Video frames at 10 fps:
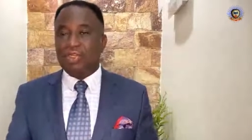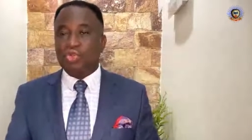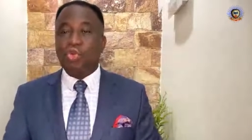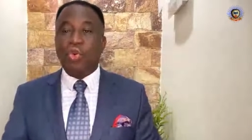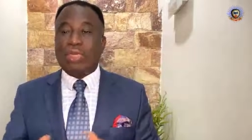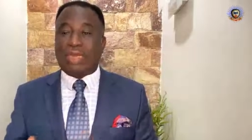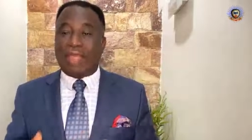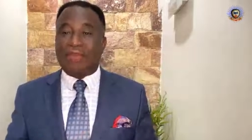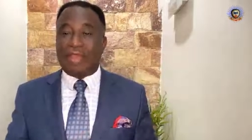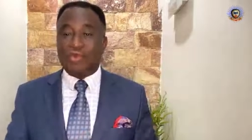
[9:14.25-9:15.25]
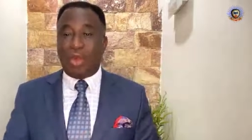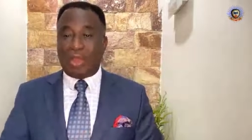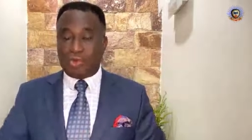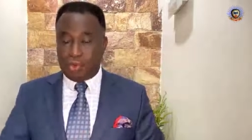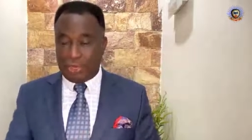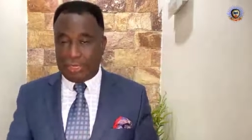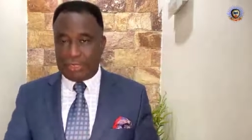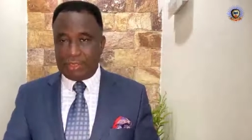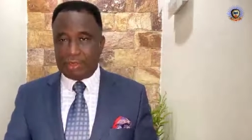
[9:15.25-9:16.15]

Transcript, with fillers: to whatever you are doing.